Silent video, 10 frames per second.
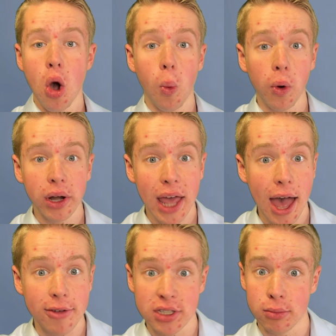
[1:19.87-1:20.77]
We're going to
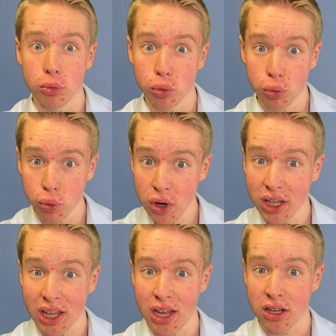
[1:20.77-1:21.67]
have some
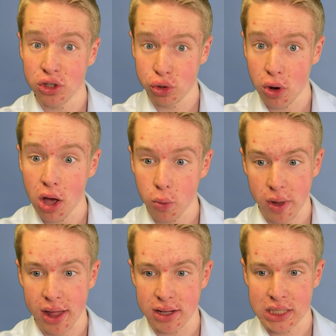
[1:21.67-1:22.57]
really strong
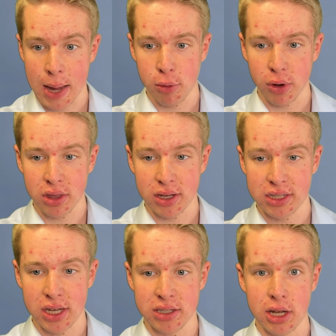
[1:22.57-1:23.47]
winds coming with this
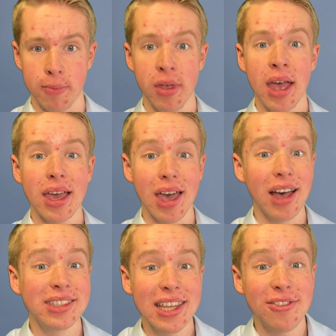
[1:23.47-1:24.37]
system,
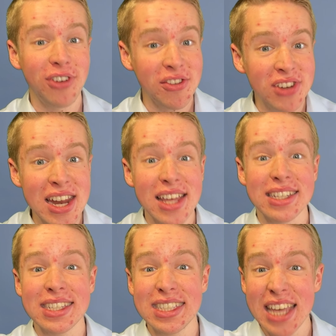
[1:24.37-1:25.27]
gusting 50 to
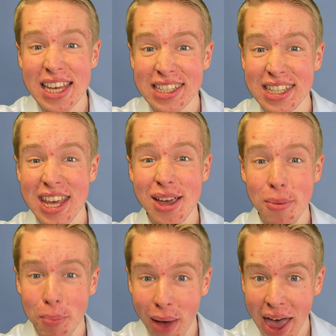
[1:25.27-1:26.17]
60
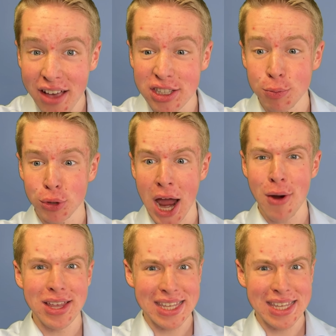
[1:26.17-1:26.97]
miles per hour.